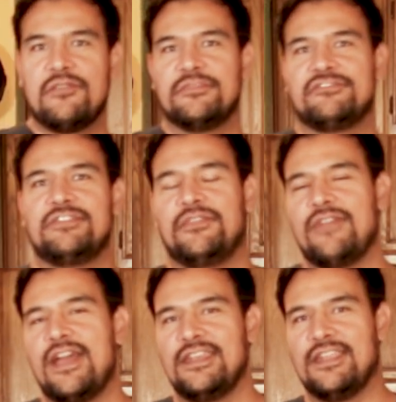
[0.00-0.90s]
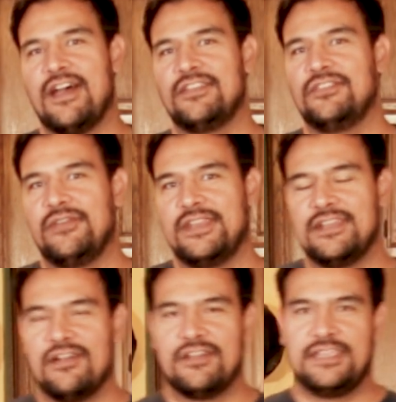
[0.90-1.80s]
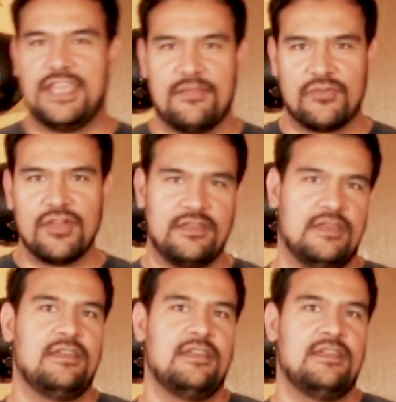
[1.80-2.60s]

almost regret not doing it on camera.